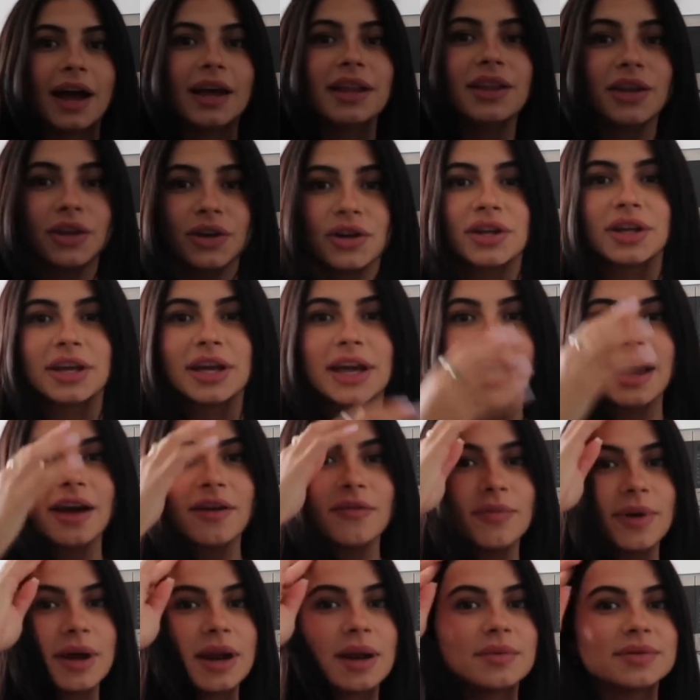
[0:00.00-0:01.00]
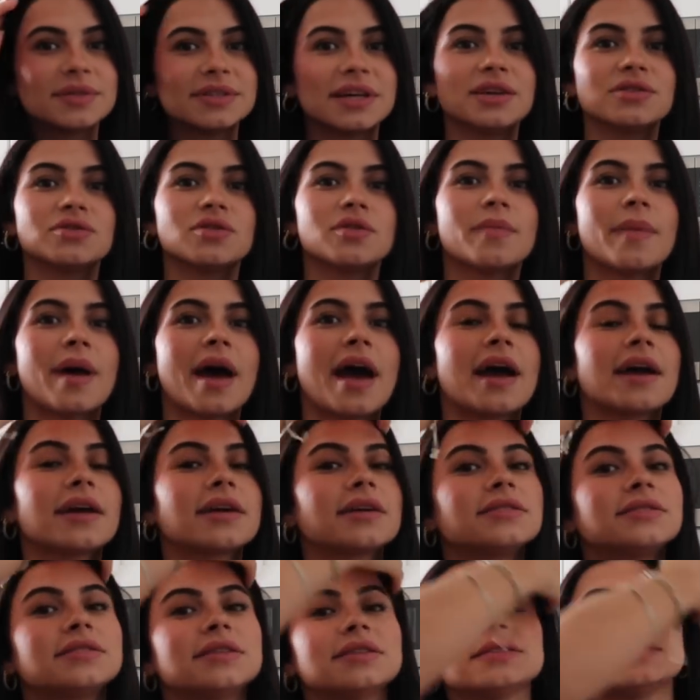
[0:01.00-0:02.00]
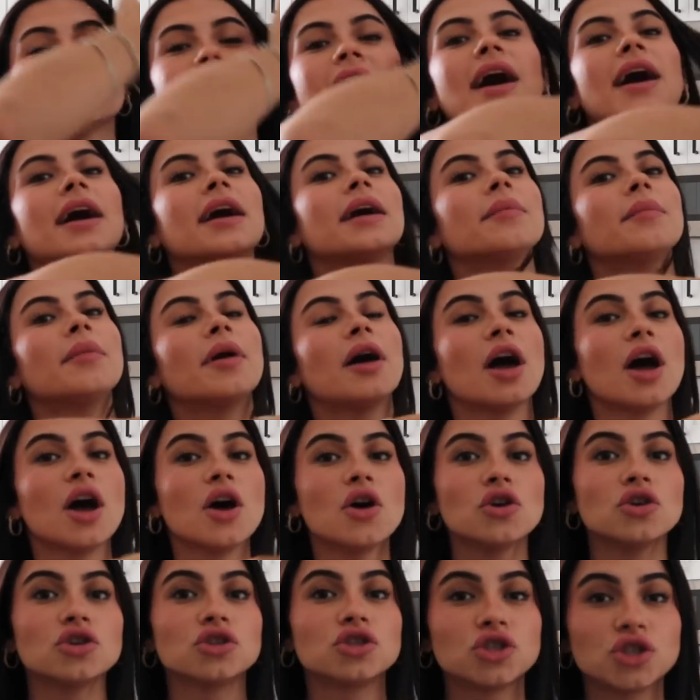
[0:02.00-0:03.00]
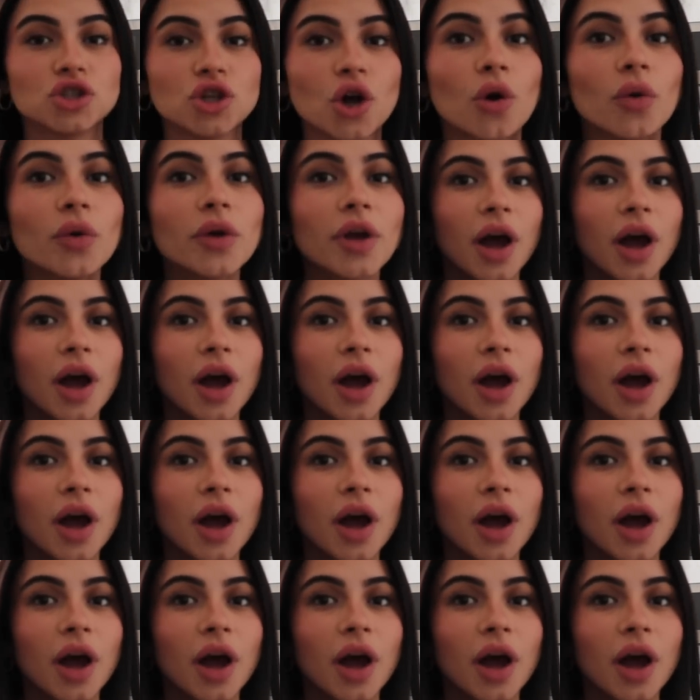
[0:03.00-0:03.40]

I literally have been obsessed with MAC since I'm so